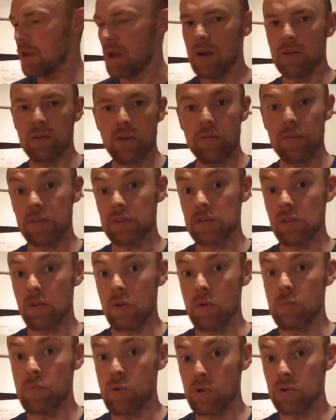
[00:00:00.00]
I'll give this a
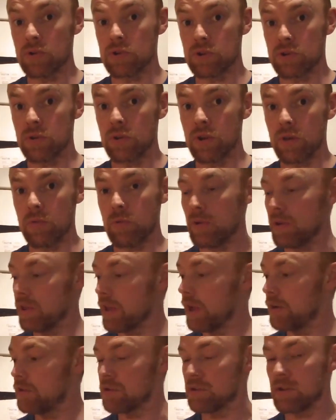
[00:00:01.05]
little pour and show you what
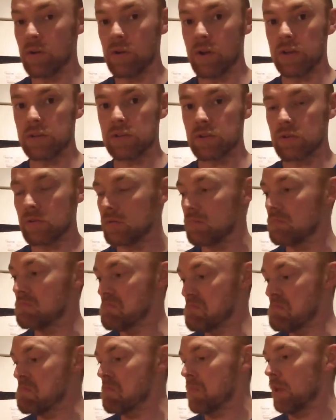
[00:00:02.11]
the end result is. You know,
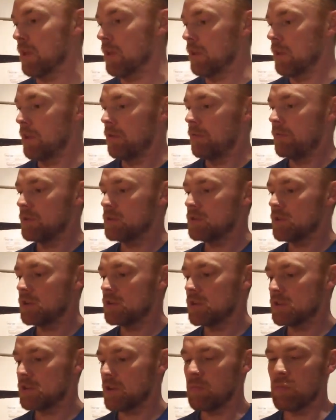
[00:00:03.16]
for
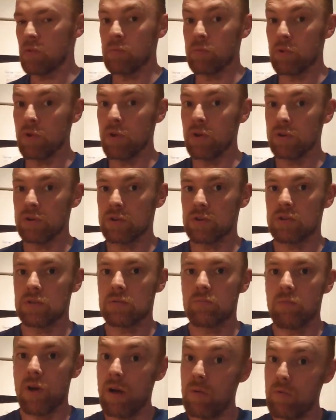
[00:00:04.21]
such a simple brew,
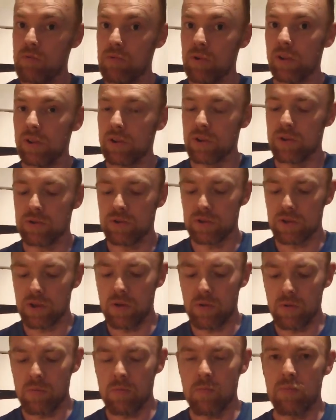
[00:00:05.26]
it's a really good
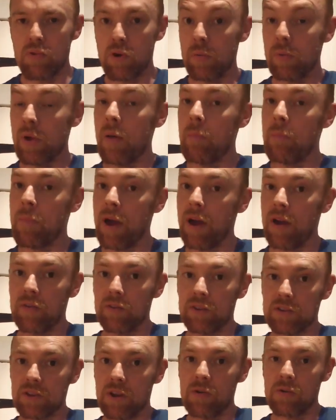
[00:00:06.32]
result, probably a better
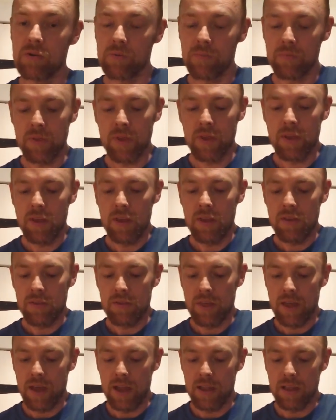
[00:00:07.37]
result
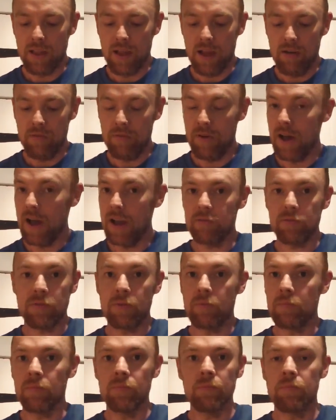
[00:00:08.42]
than I've had
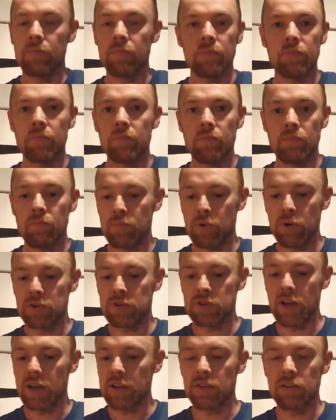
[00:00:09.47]
from brewing
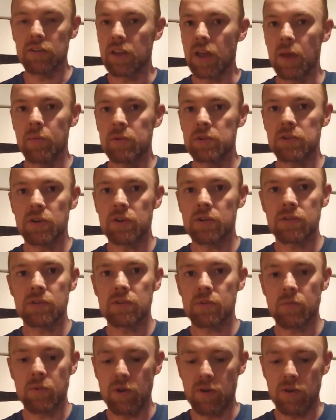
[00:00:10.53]
cider and
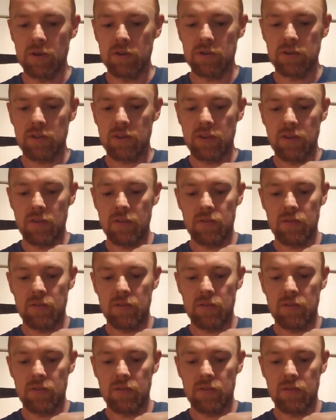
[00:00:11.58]
demijohns, to be honest.